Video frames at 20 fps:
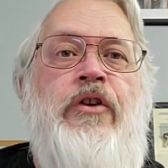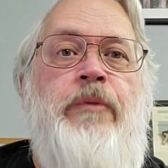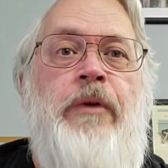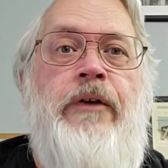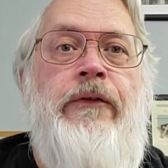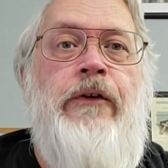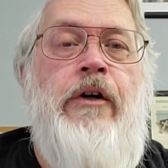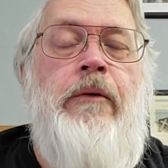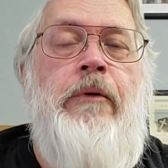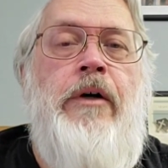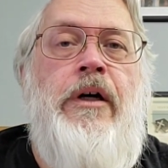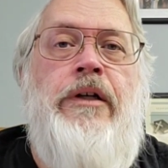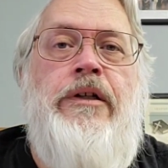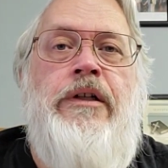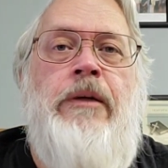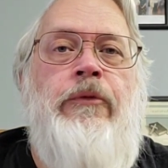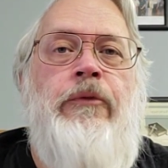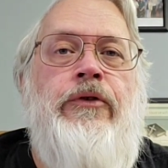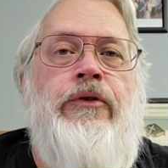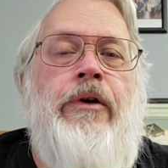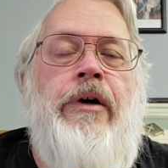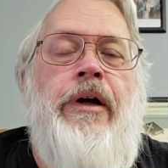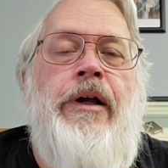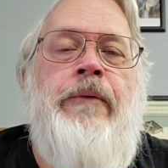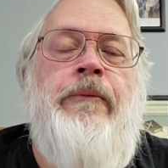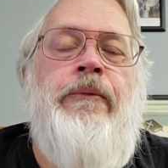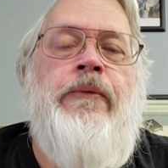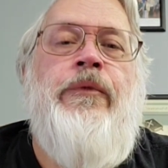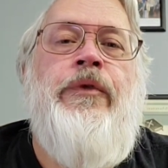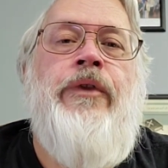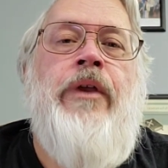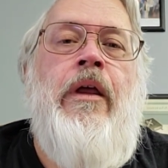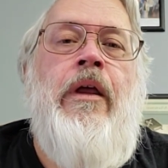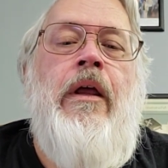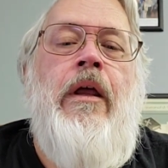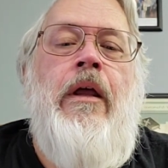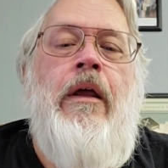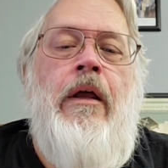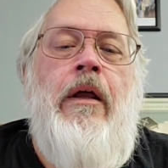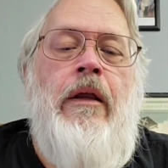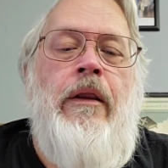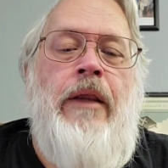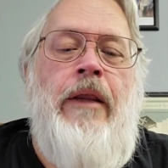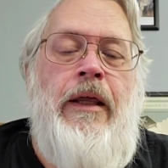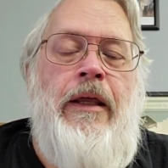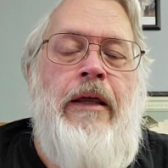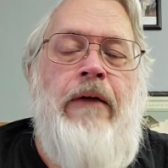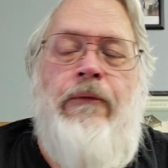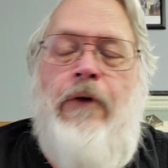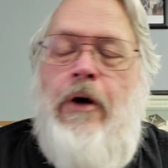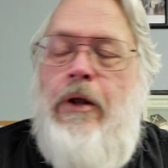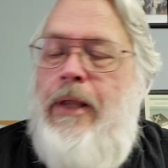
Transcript: very much, I'm sorry. They give all